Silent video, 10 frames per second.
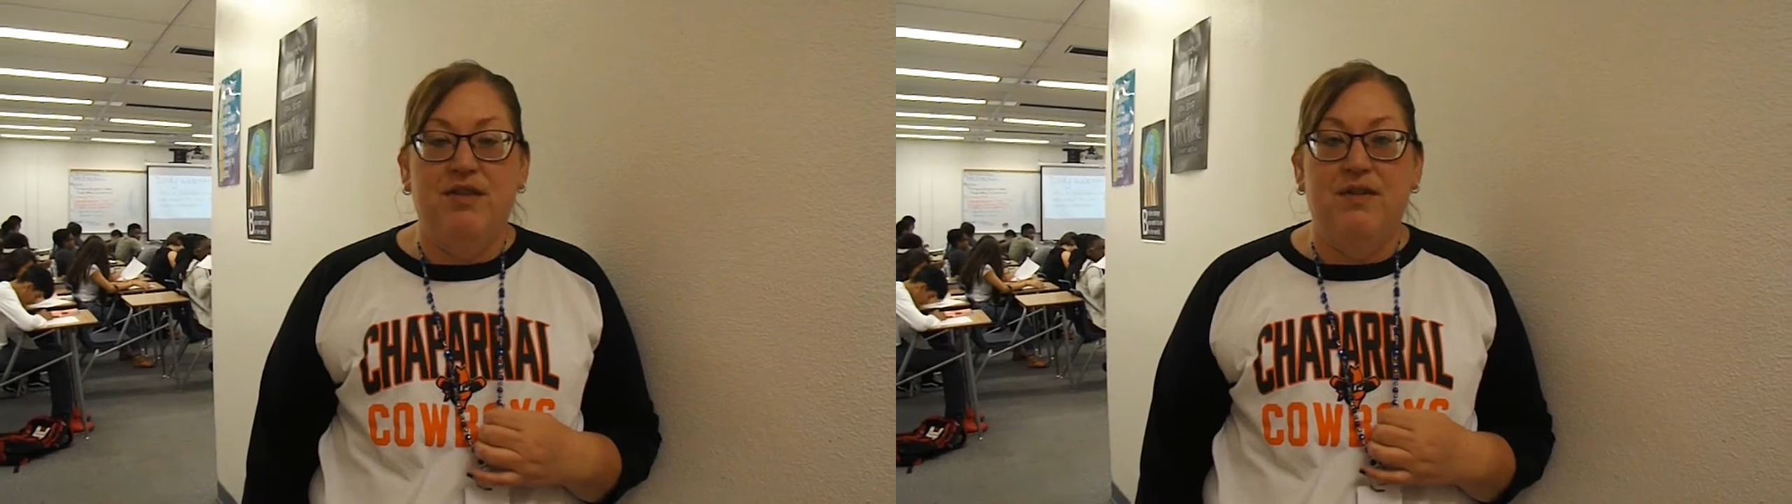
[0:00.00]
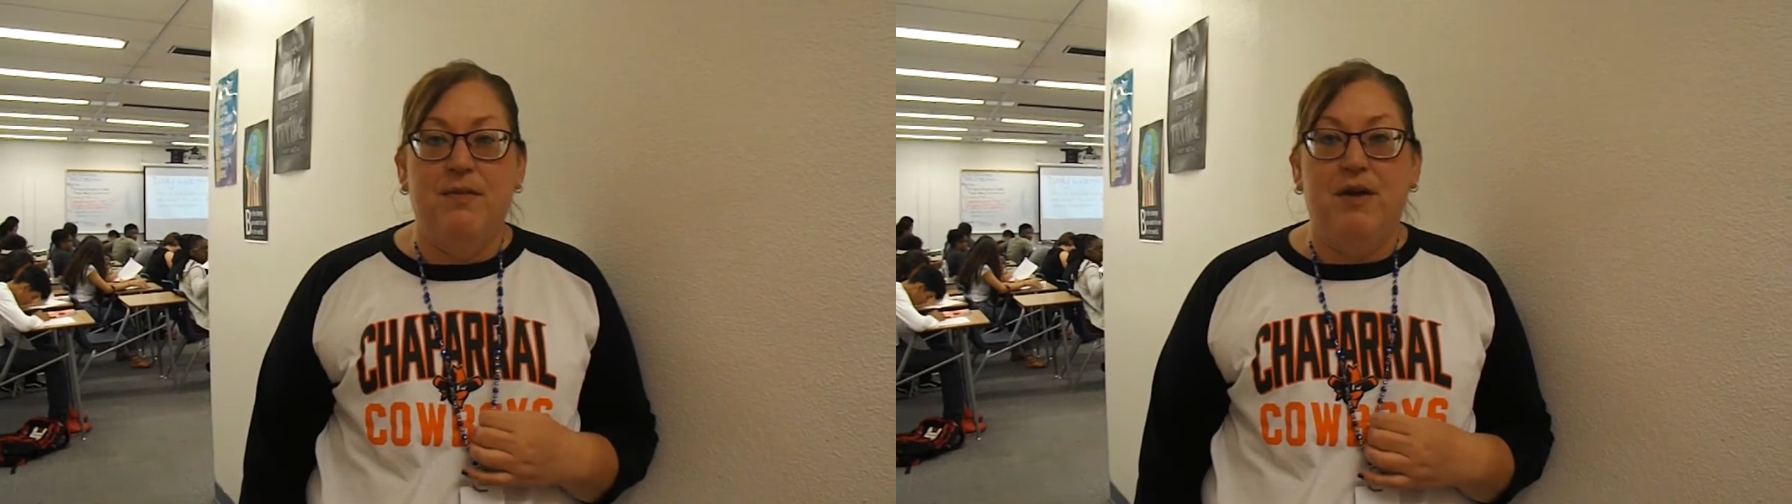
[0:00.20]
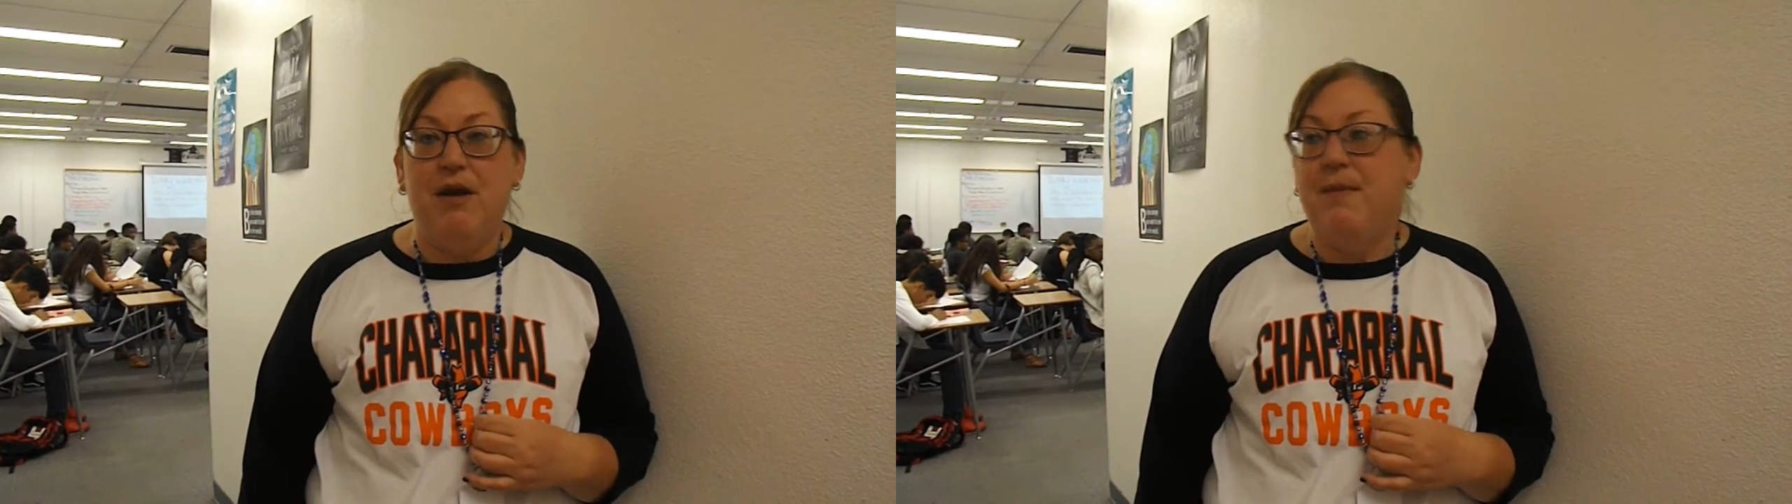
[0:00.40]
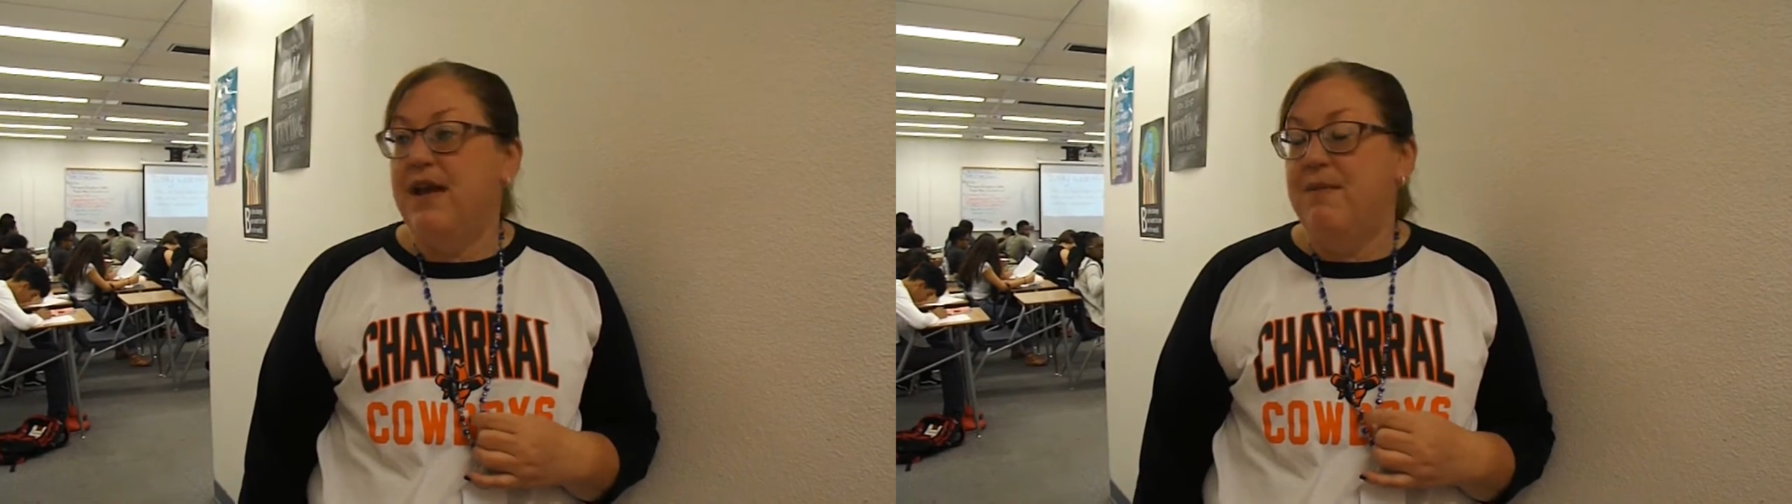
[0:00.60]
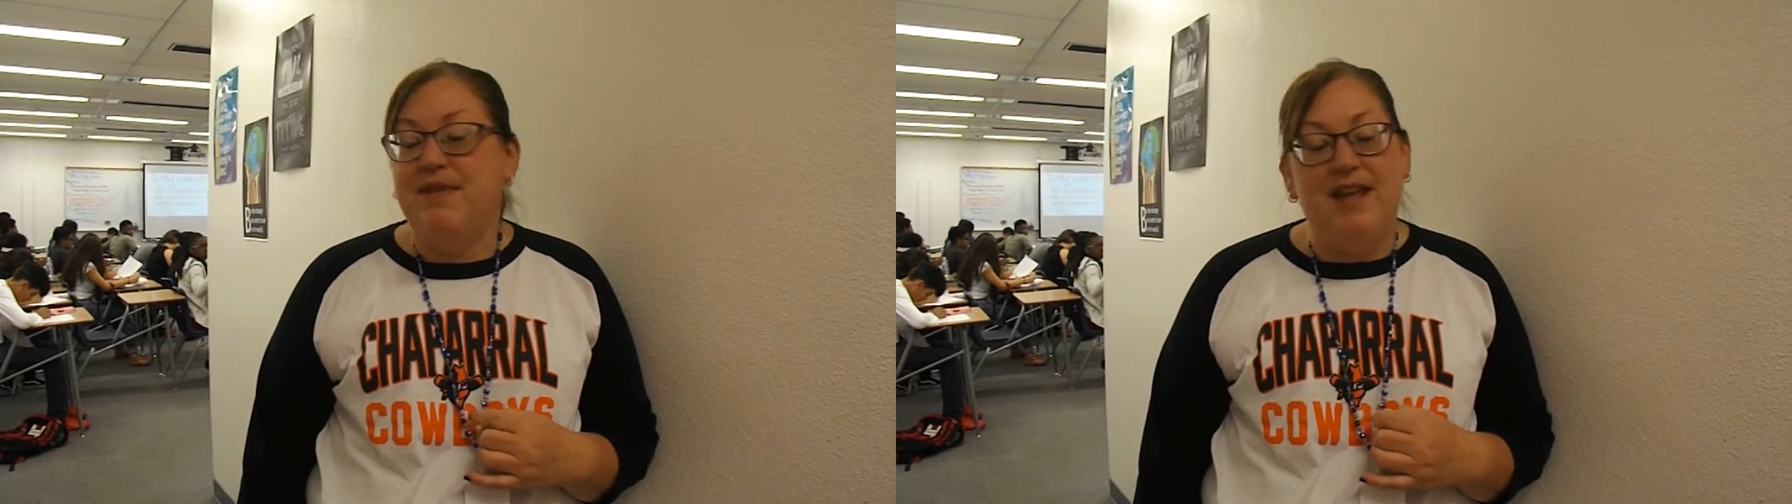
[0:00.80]
my grandma
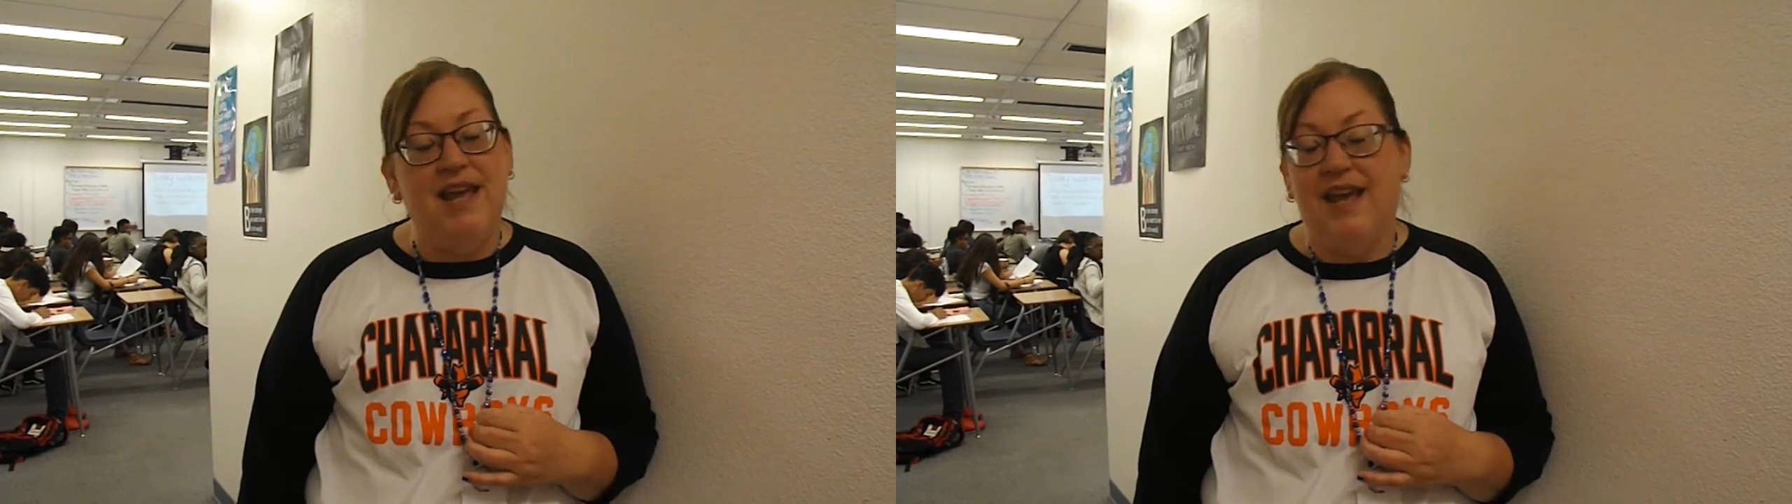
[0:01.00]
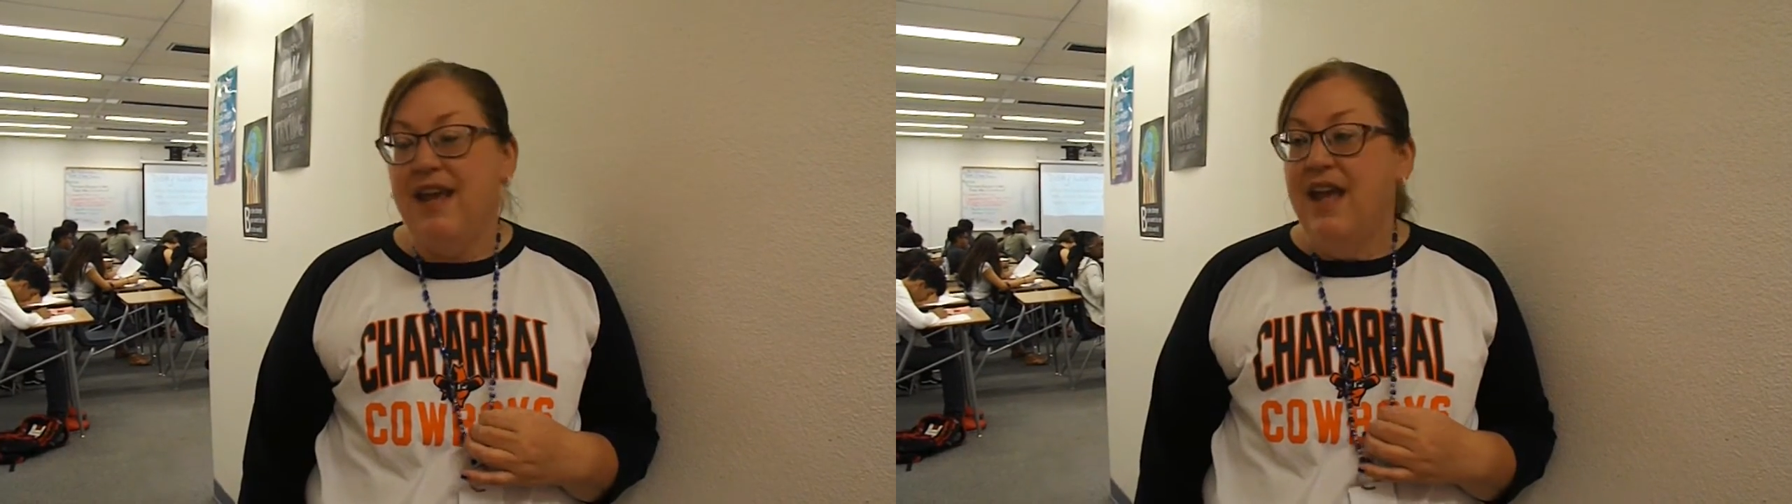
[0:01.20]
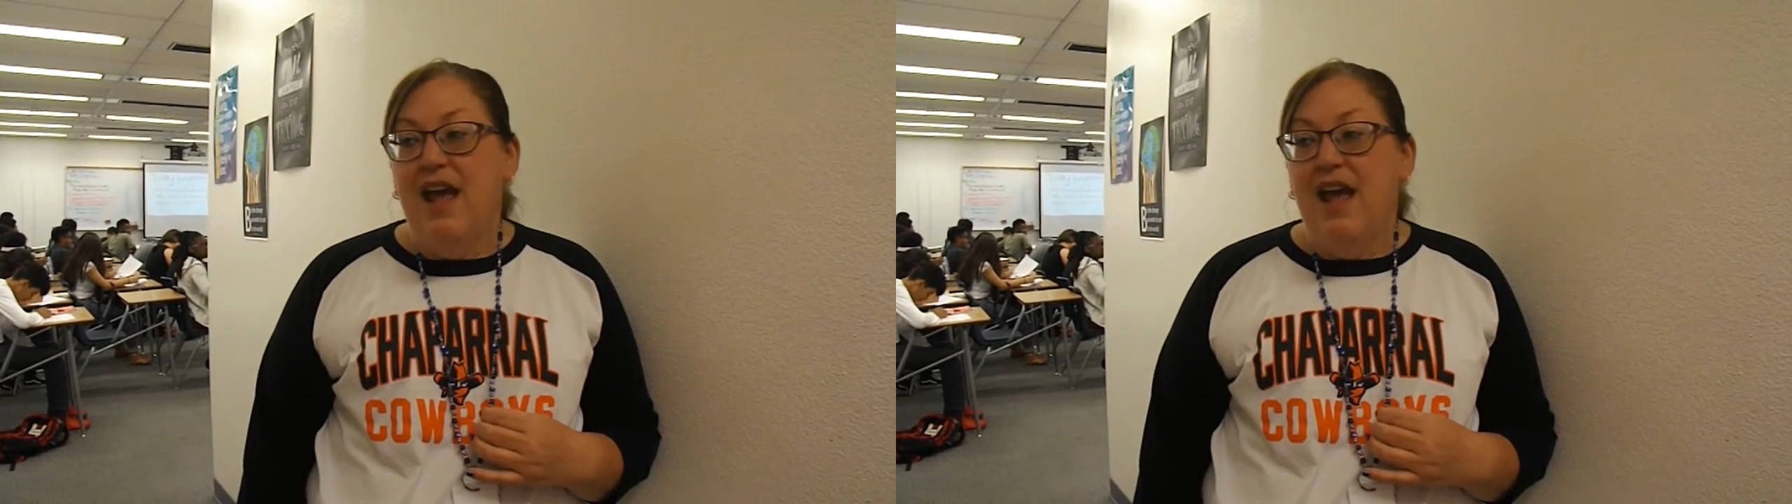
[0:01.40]
kept saying,